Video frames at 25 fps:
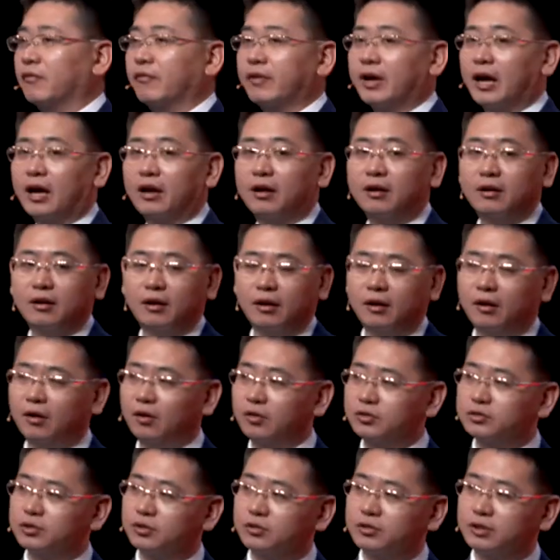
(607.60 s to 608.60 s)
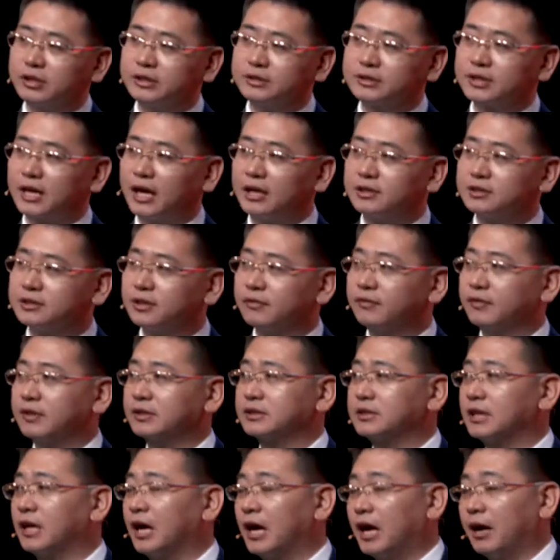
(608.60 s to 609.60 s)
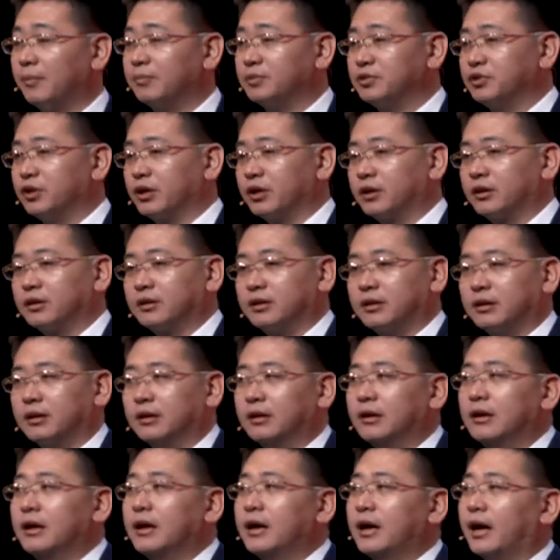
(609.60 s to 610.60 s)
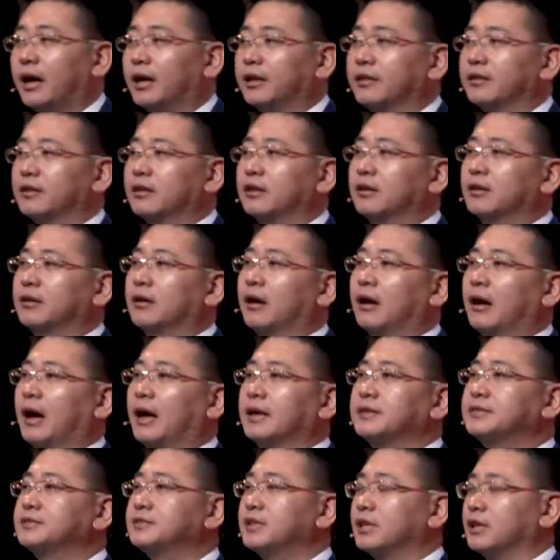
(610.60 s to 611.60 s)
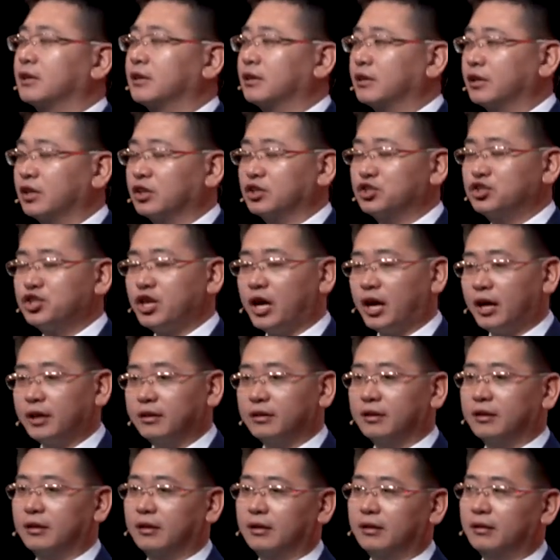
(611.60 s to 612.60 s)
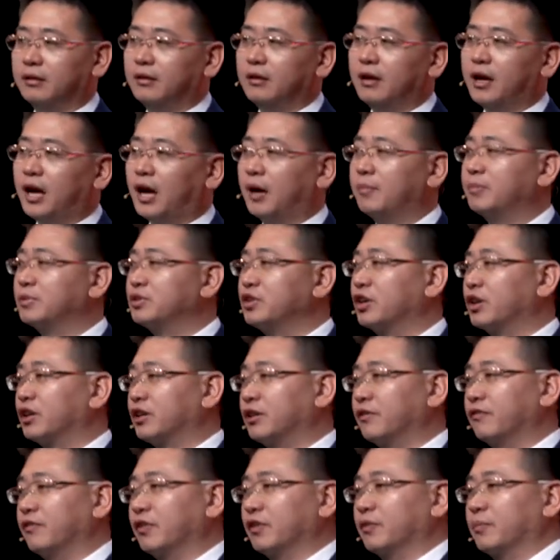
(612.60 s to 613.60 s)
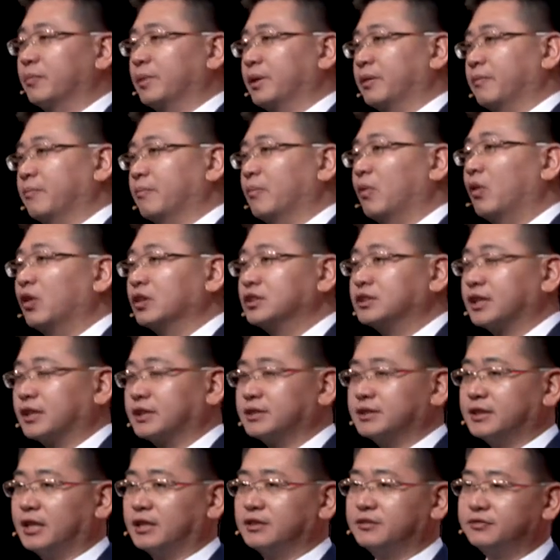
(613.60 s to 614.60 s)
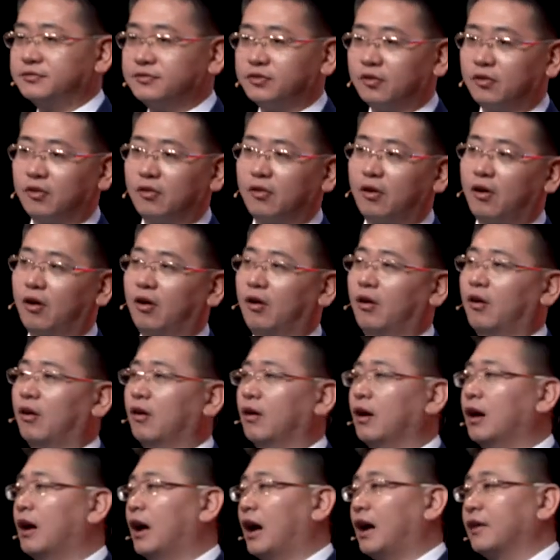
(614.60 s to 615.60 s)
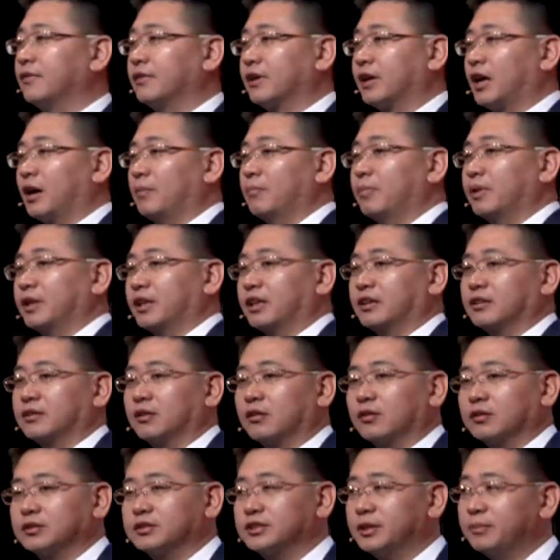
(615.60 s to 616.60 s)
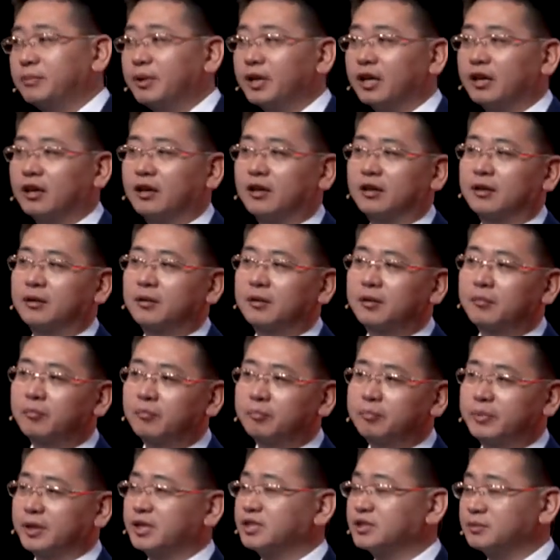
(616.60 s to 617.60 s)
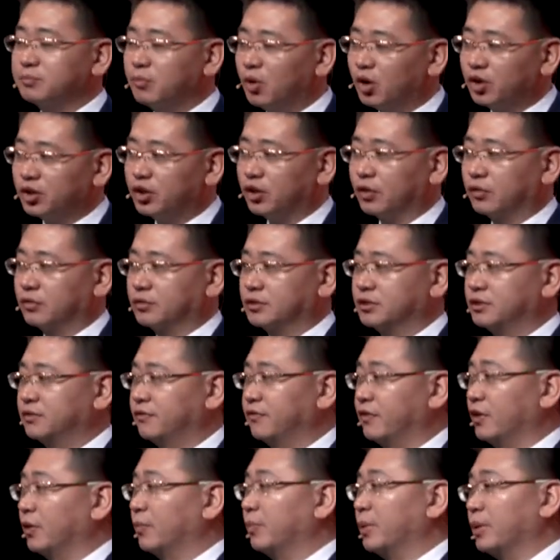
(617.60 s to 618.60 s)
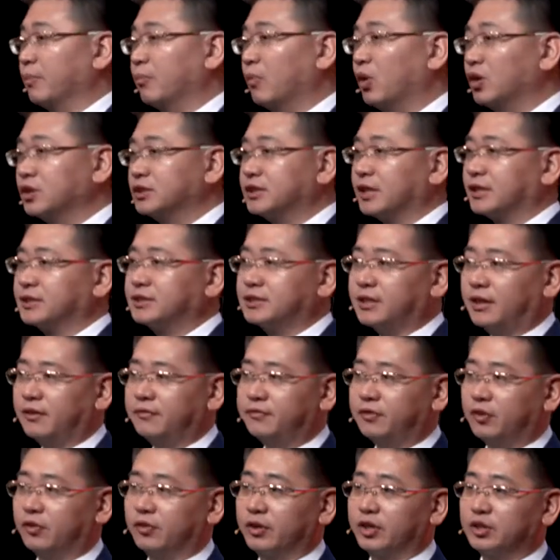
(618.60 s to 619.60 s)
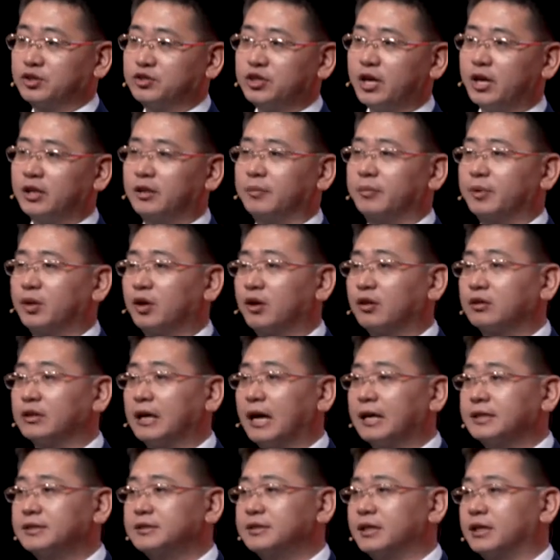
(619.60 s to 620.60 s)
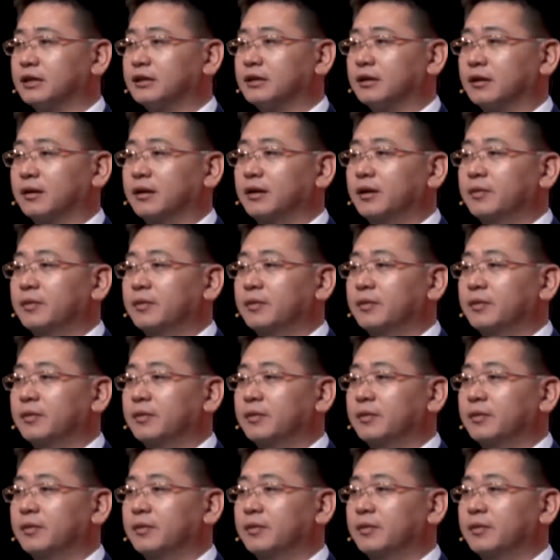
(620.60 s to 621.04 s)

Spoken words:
that we are also discussing with Hubject, and I think in China, Hubject will be more successful, or other companies or similar business models will be more successful in China, because I think